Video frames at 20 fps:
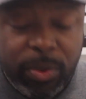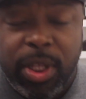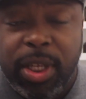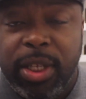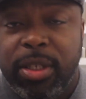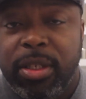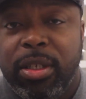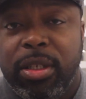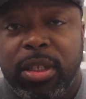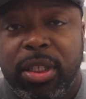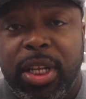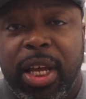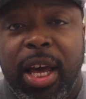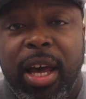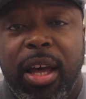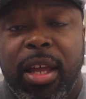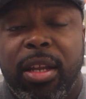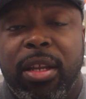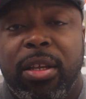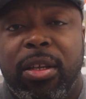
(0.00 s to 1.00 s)
This is
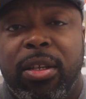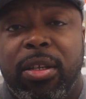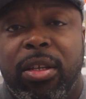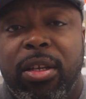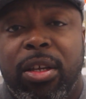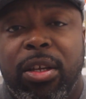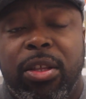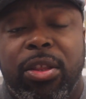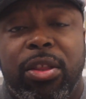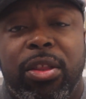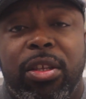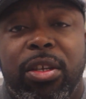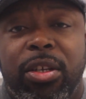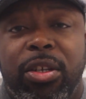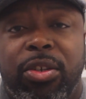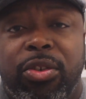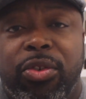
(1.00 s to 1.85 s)
not the